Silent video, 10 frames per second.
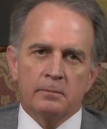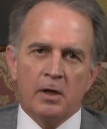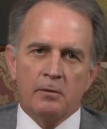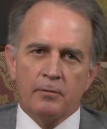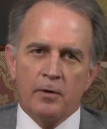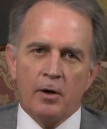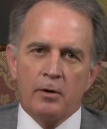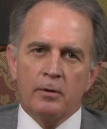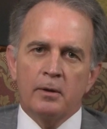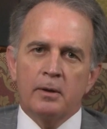Now, in
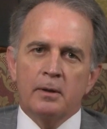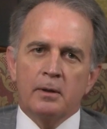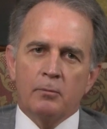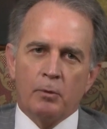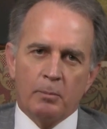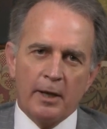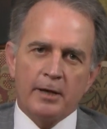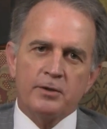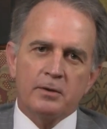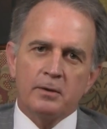Florida, we're
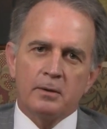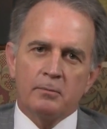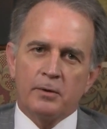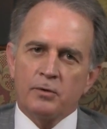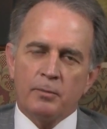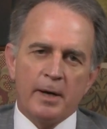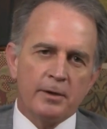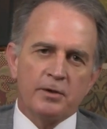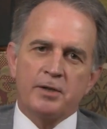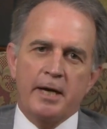blessed with a
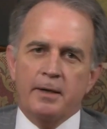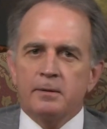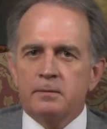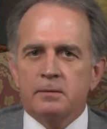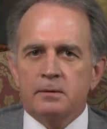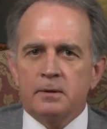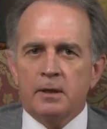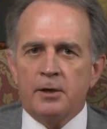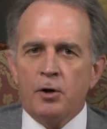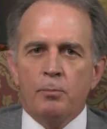tremendous state.
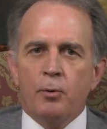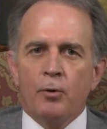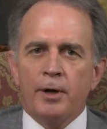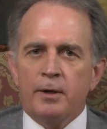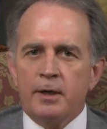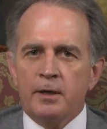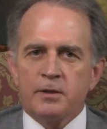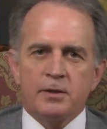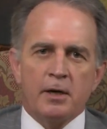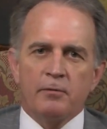At no point in
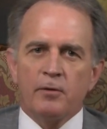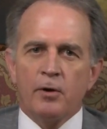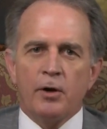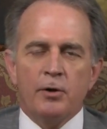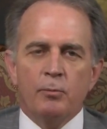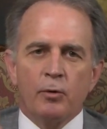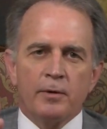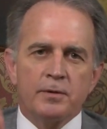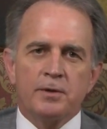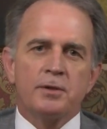the state of Florida are you more
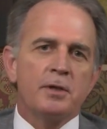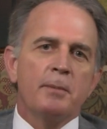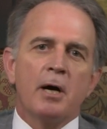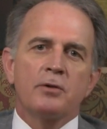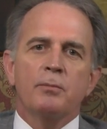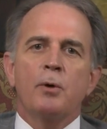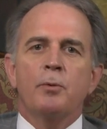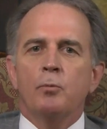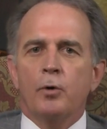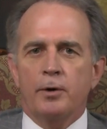than 60 miles from
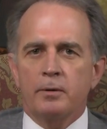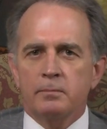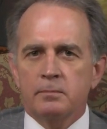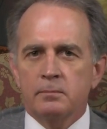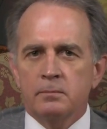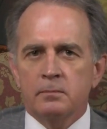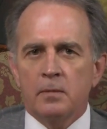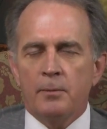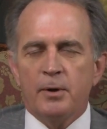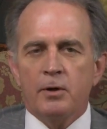open water.
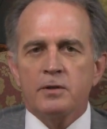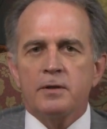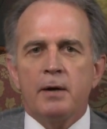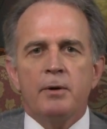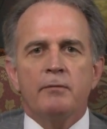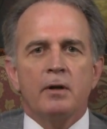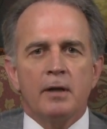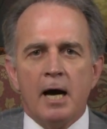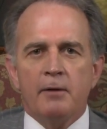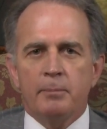And because of that, we have a
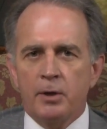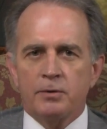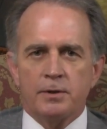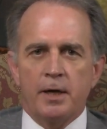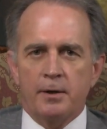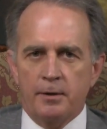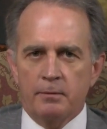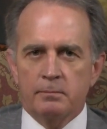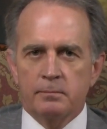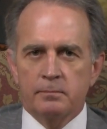lot of boats down
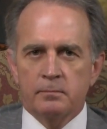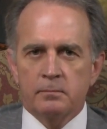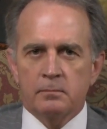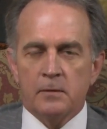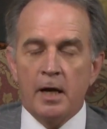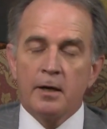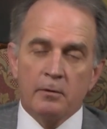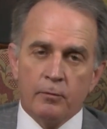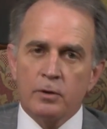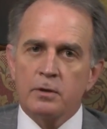here. And
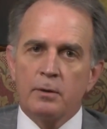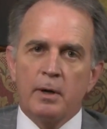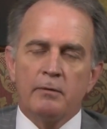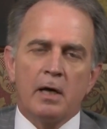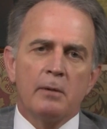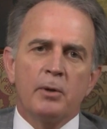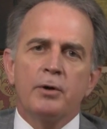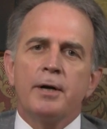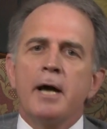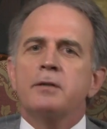unfortunately, we have a lot of
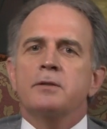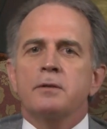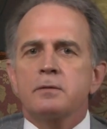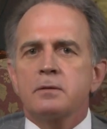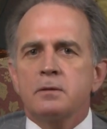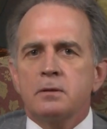boating accidents.